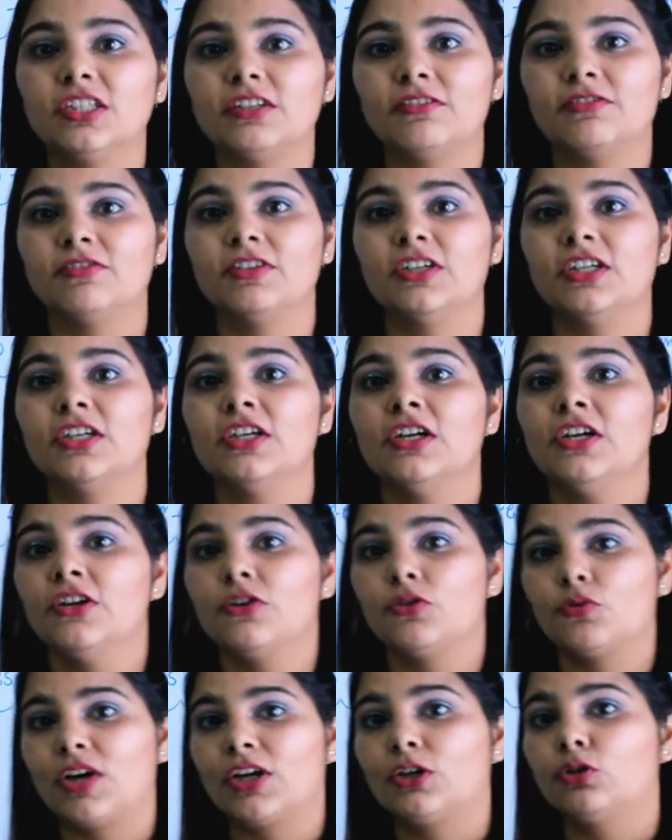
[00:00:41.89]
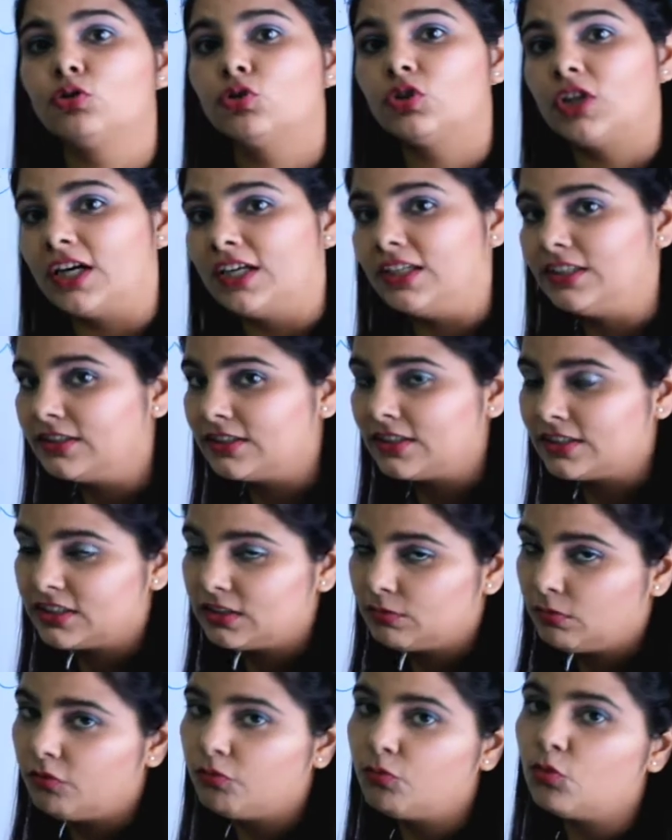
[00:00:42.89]
If we try to study the
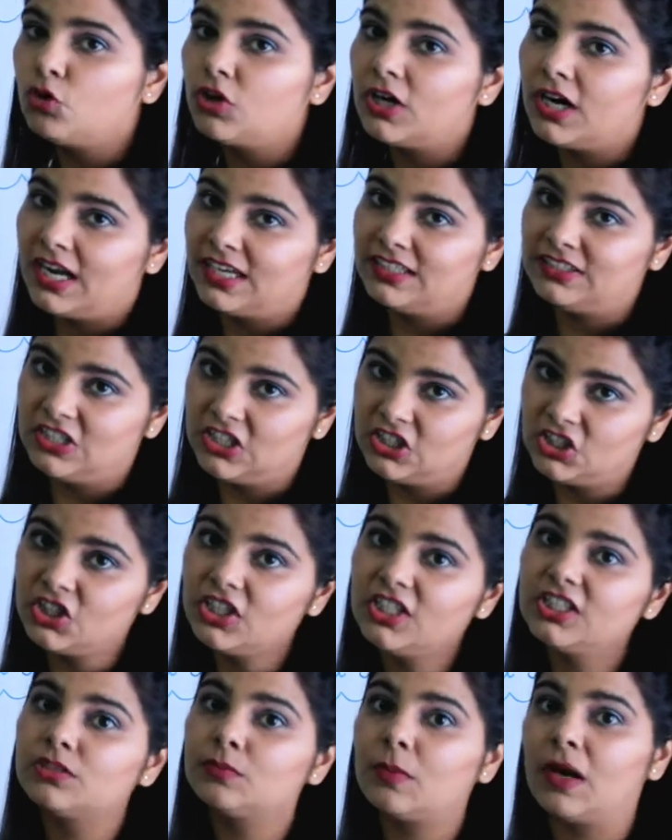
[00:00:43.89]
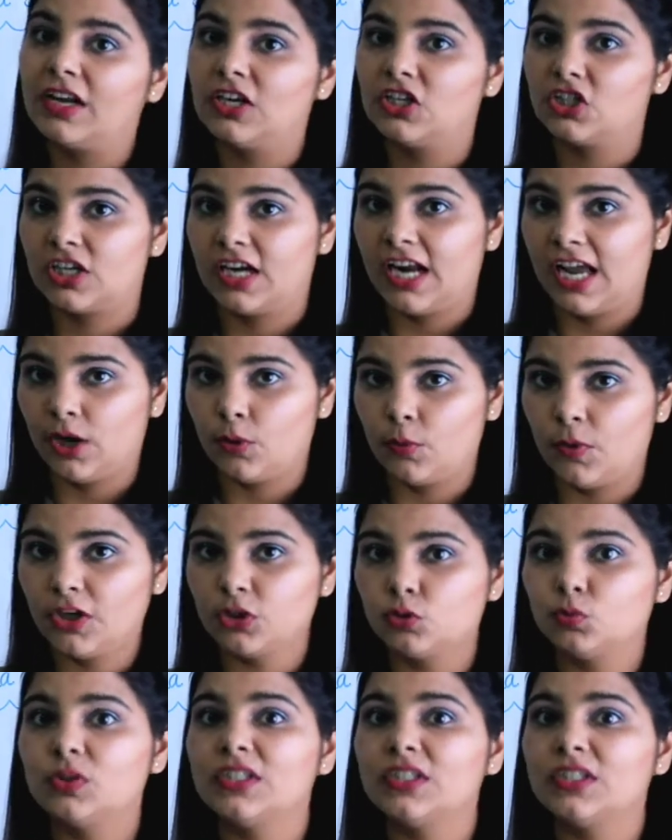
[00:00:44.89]
system of pluralization in Spanish language,